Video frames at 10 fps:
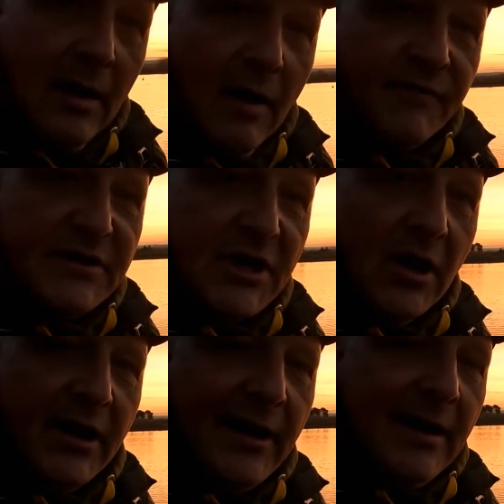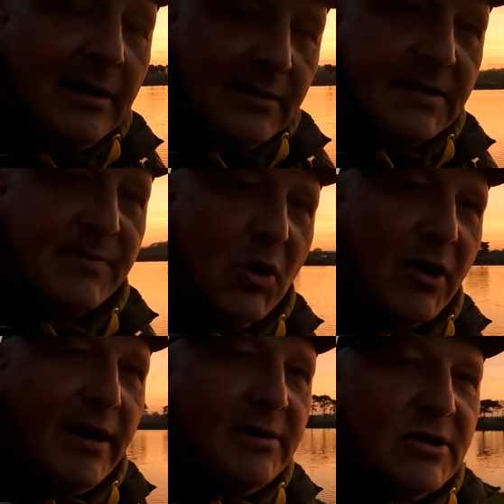I've decided this
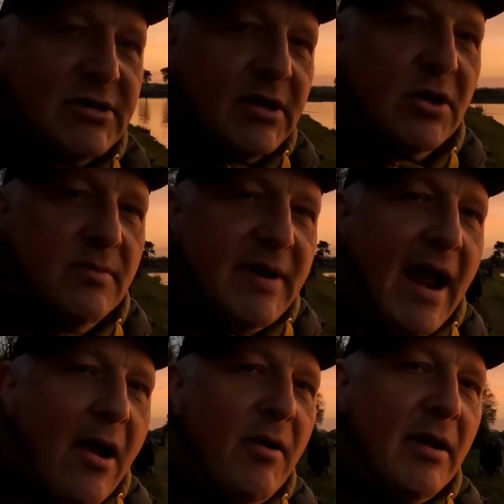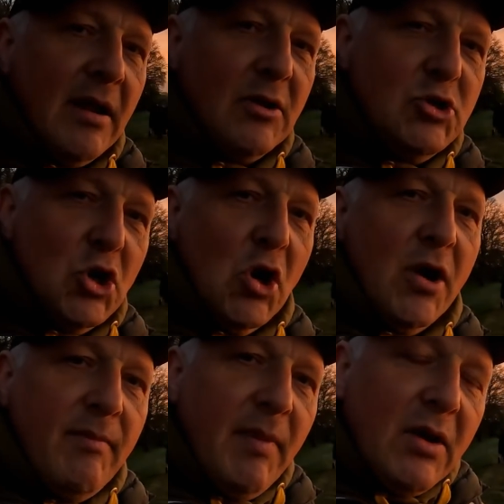morning just to come down and
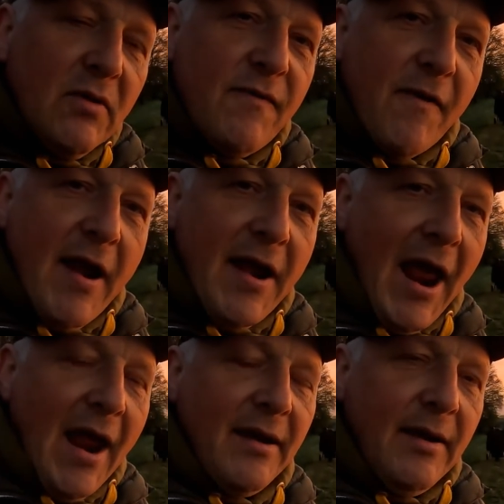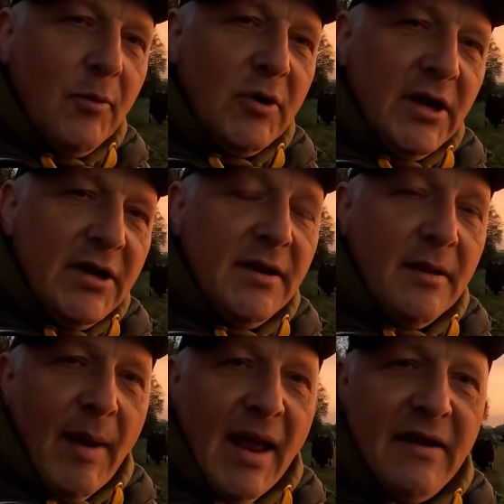join my good friend Andy Woodland,
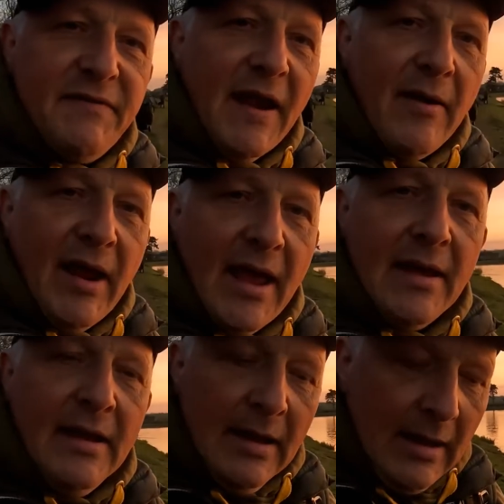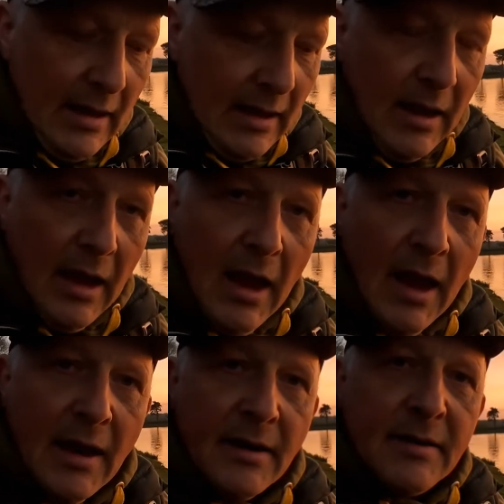the bailiff down here,
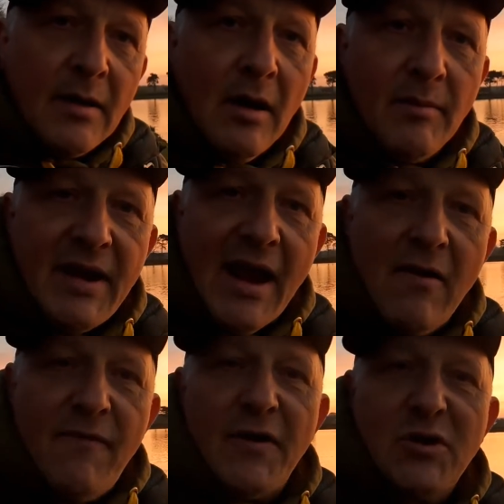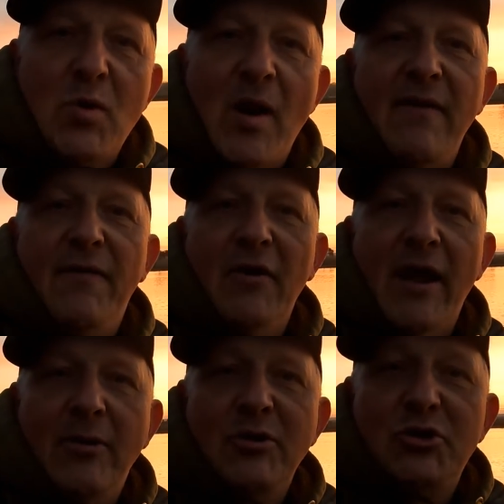and I'm down for the 24
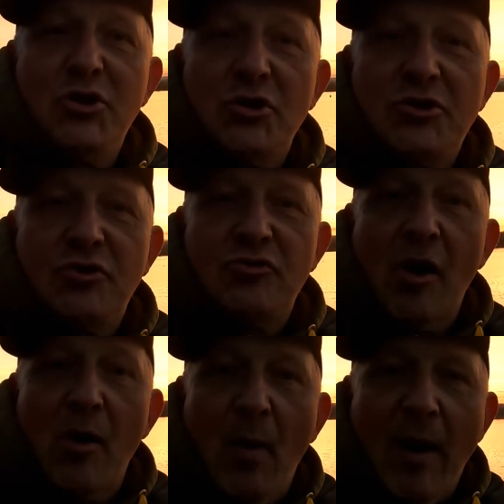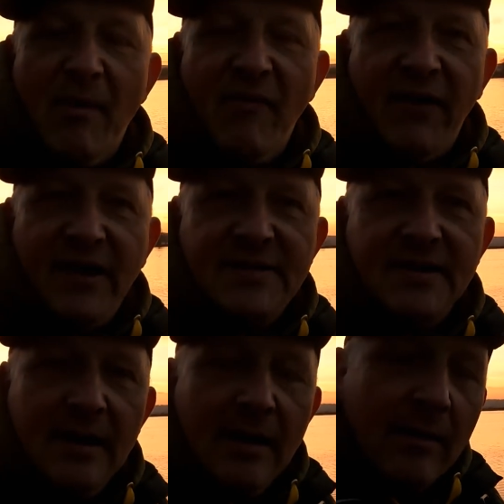hours just to try and wet my feet,
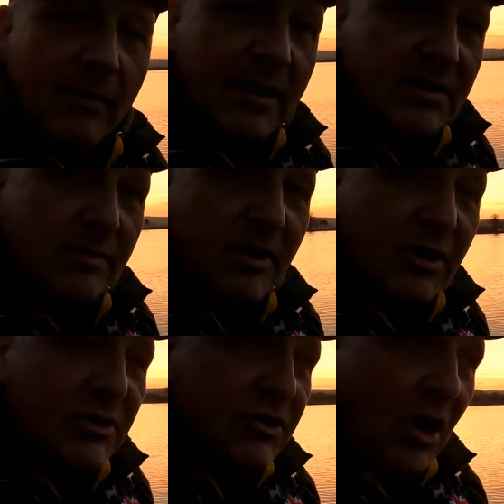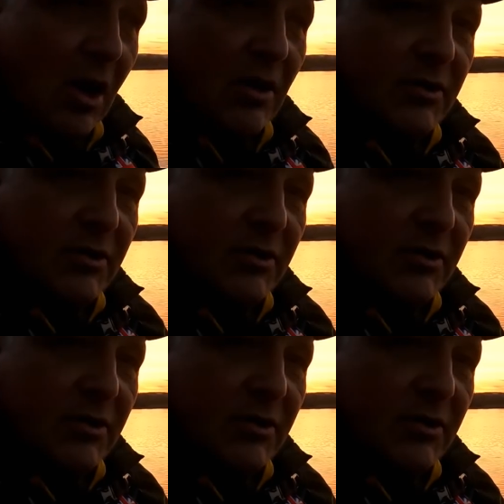because I'm going to start